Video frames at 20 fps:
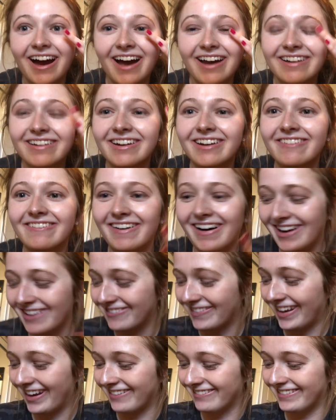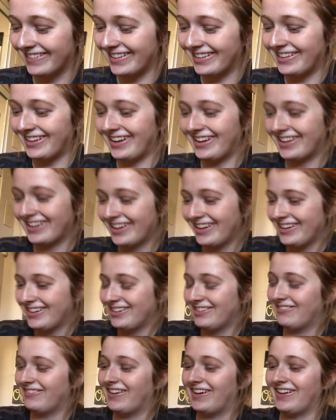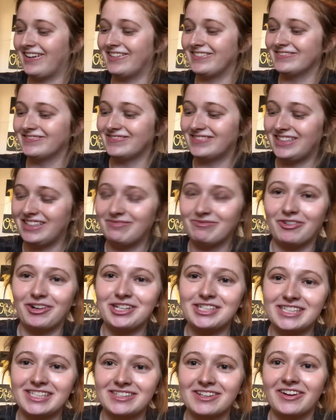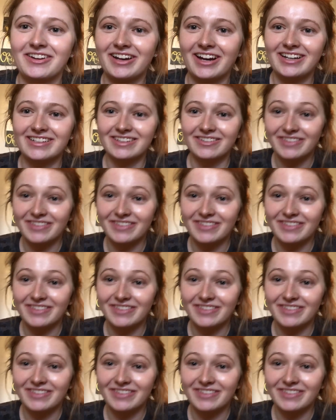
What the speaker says: I don't know why, but I really like, well, deep voices on guys.